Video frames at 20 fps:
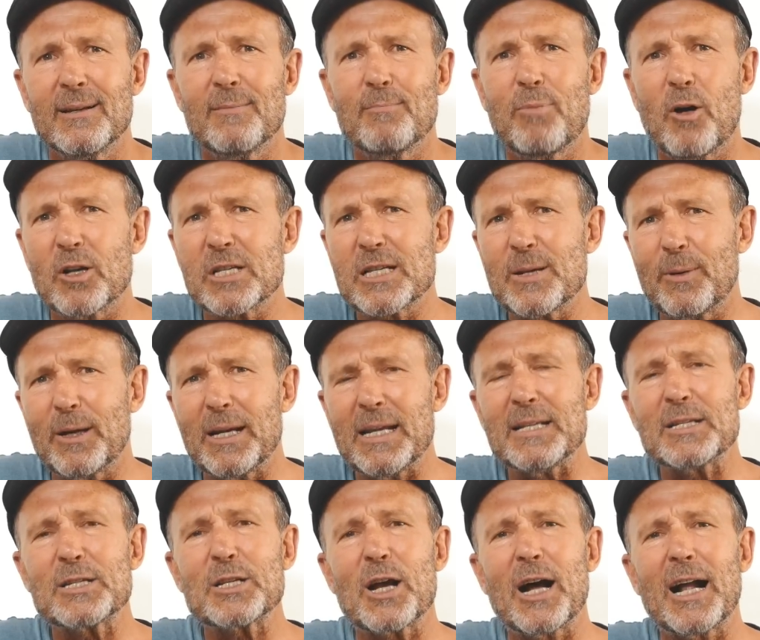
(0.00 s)
possible
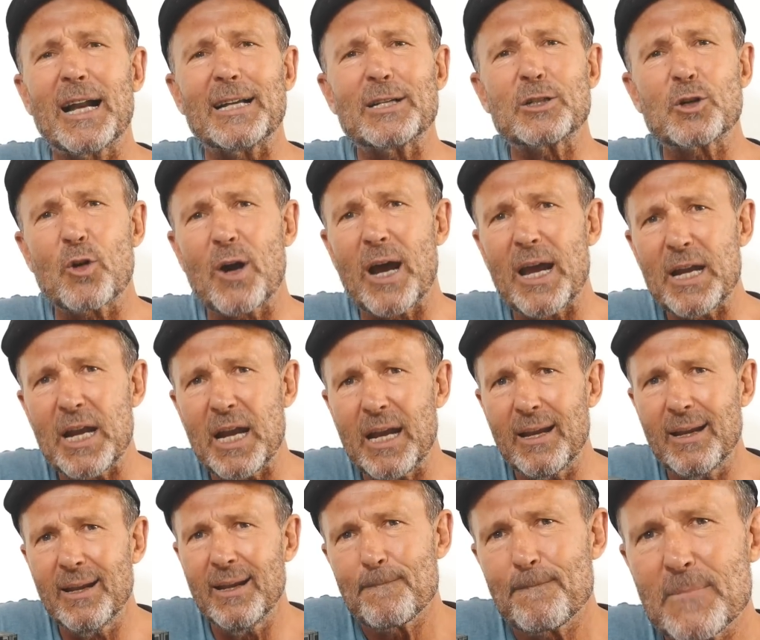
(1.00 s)
insider trading,